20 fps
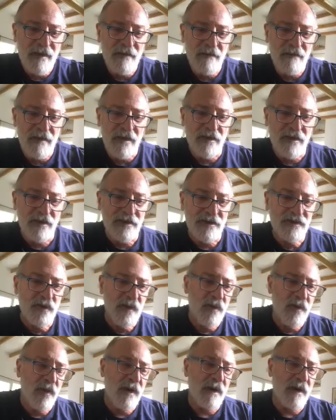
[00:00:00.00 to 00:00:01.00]
because we
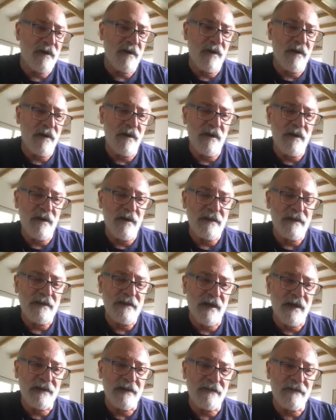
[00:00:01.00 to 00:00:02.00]
were, in
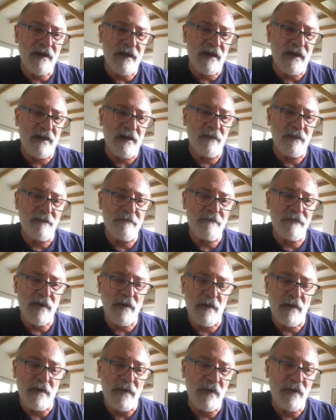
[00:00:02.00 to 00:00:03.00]
that time,
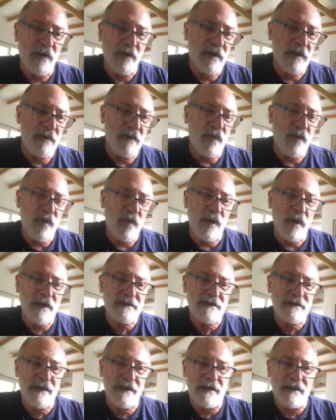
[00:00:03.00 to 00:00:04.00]
probably, we
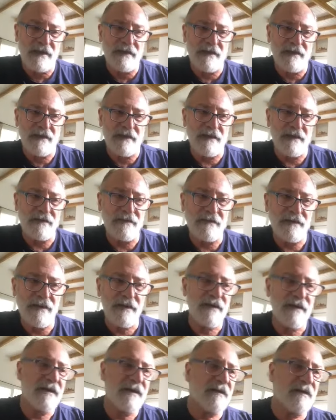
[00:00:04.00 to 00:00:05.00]
was like,
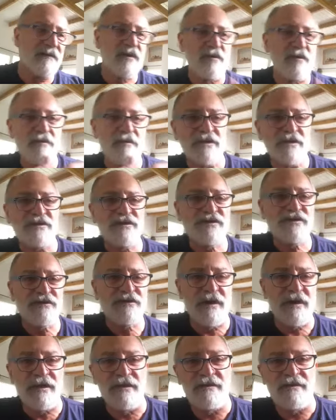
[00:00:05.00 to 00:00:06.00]
hey, come to me to
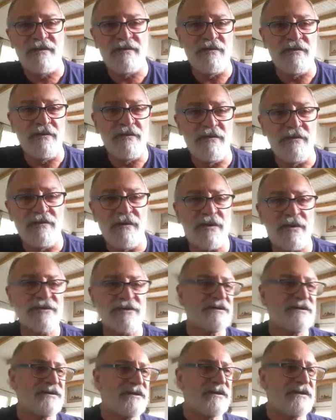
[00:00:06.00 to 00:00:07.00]
train into
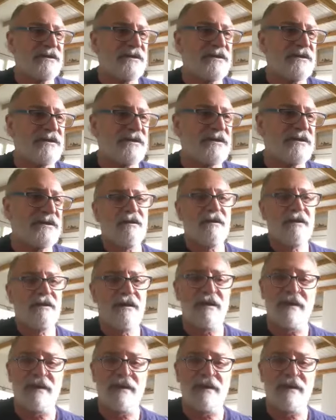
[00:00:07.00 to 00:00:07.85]
Argentina. And